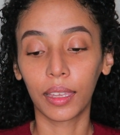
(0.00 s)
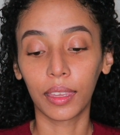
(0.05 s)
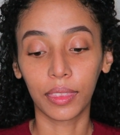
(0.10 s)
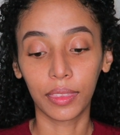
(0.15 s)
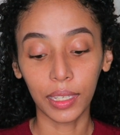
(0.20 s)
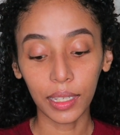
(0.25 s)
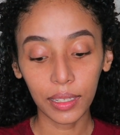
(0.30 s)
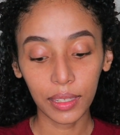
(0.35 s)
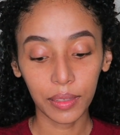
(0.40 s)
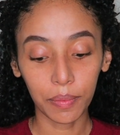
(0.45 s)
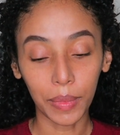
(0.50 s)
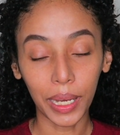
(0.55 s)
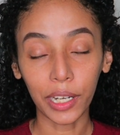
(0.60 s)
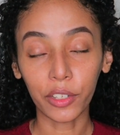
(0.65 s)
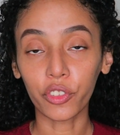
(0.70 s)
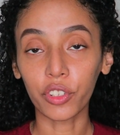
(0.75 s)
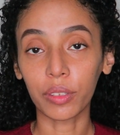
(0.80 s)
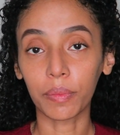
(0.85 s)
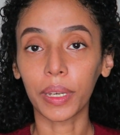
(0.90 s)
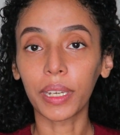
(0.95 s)
this
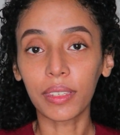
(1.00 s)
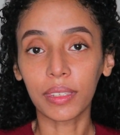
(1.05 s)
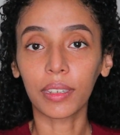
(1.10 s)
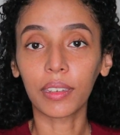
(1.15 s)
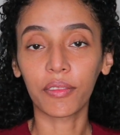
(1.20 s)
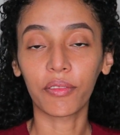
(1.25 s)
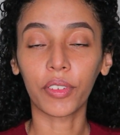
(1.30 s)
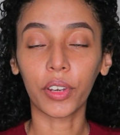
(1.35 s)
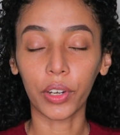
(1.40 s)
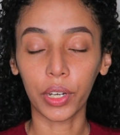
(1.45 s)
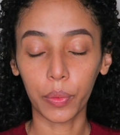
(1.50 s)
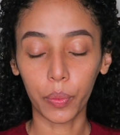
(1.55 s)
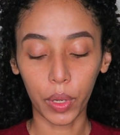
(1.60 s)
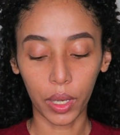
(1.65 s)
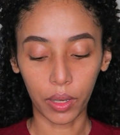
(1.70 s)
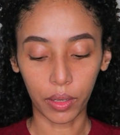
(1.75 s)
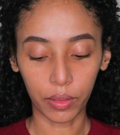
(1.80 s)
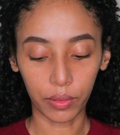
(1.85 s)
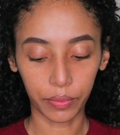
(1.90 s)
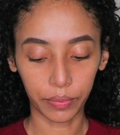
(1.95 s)
matches my skin very
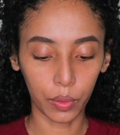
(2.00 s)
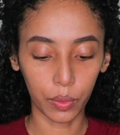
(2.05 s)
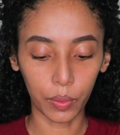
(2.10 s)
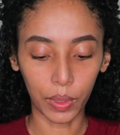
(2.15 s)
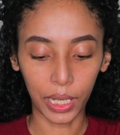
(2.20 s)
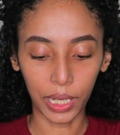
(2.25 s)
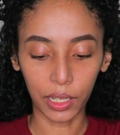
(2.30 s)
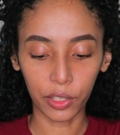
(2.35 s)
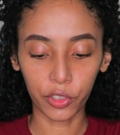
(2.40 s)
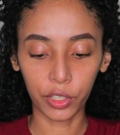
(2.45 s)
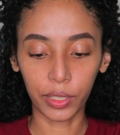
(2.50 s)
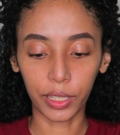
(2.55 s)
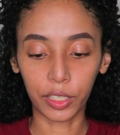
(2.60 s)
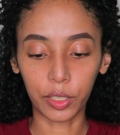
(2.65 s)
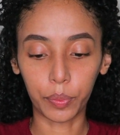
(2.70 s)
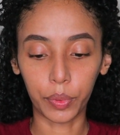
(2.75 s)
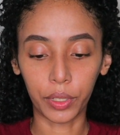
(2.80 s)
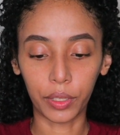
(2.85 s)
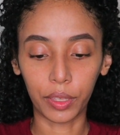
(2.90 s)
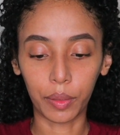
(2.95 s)
well. So I actually like to
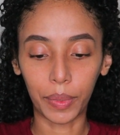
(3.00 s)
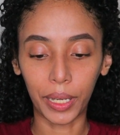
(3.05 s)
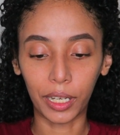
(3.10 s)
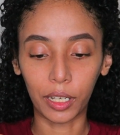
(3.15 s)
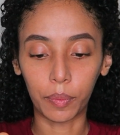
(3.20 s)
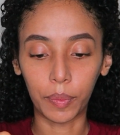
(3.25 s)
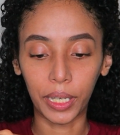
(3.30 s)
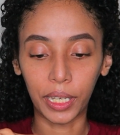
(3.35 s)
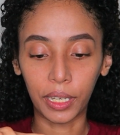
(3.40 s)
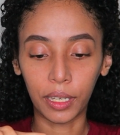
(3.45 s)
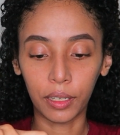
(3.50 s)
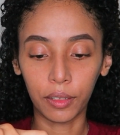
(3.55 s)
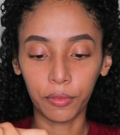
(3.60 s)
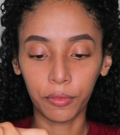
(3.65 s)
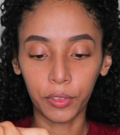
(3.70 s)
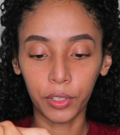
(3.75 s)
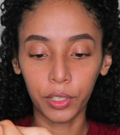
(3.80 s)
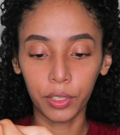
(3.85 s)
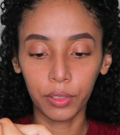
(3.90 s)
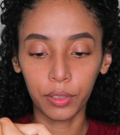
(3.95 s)
put it in the back of my hand
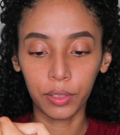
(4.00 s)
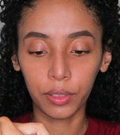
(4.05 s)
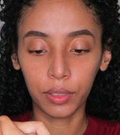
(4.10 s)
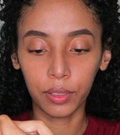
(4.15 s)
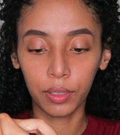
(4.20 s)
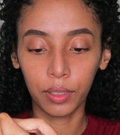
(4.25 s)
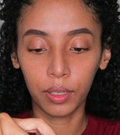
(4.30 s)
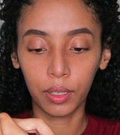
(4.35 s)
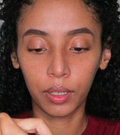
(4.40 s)
first.